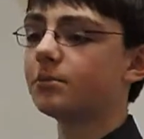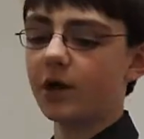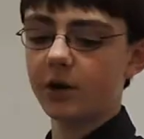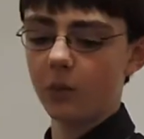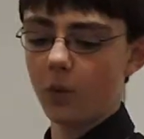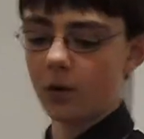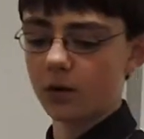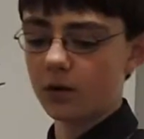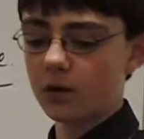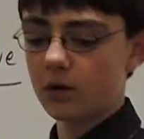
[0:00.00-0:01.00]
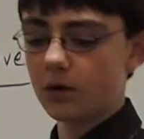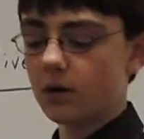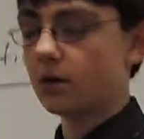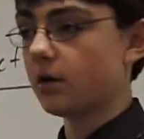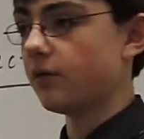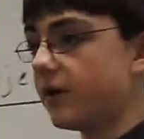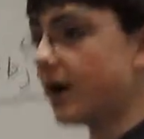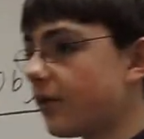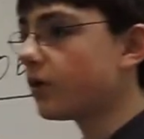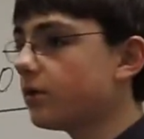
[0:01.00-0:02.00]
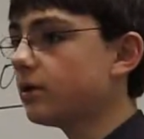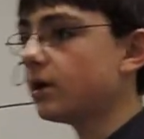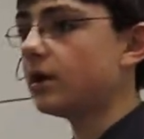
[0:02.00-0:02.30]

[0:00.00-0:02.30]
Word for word: and bloody war. The other,